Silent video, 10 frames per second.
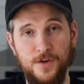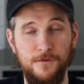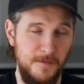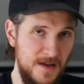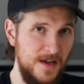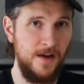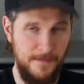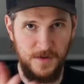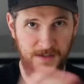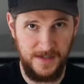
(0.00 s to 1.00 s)
So for me,
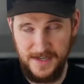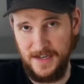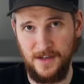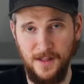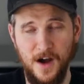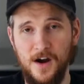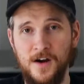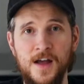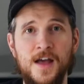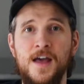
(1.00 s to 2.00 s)
I'm using a DSLR,